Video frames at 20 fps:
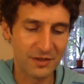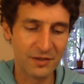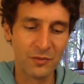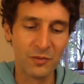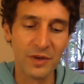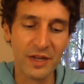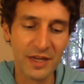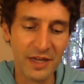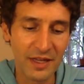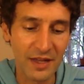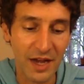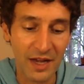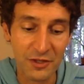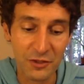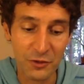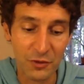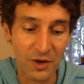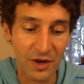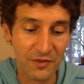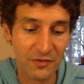reading, I
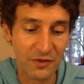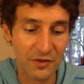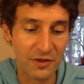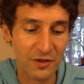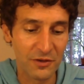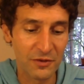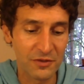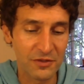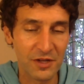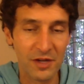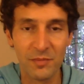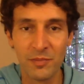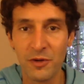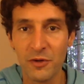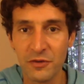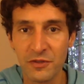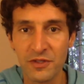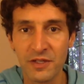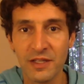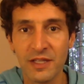do offer those. I'll
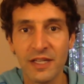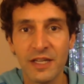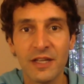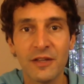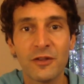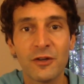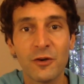post a link in